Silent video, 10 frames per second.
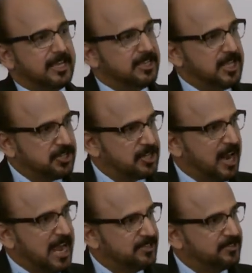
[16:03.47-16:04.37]
This
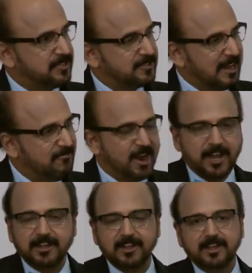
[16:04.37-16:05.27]
crisis has
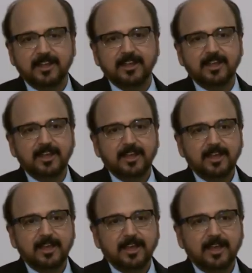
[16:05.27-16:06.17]
converted
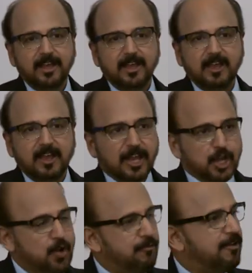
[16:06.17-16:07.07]
a
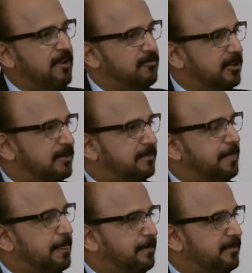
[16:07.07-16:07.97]
new framework,
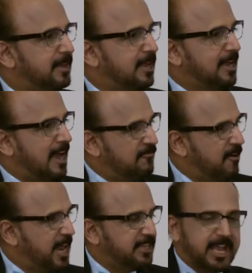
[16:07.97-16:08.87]

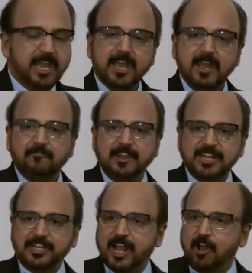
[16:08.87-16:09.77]
converting the
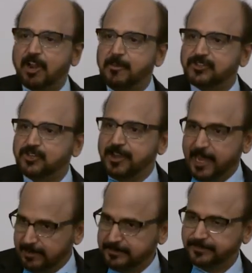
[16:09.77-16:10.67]
financial economies to
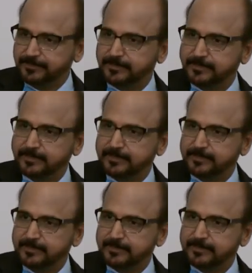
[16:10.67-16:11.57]
real.
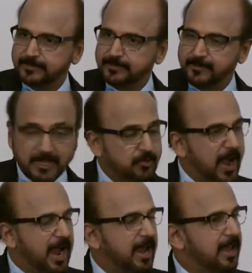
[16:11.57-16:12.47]
That's
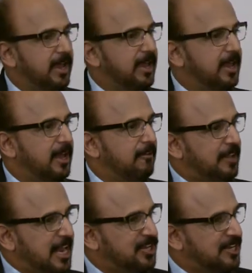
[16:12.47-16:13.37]
why
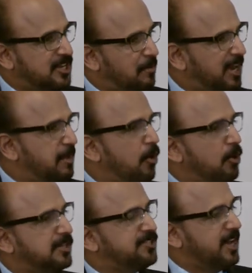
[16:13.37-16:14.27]
Financial Stability
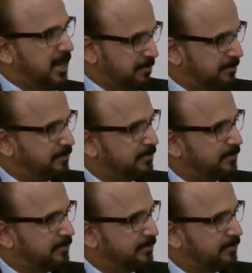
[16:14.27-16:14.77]
Board was set in.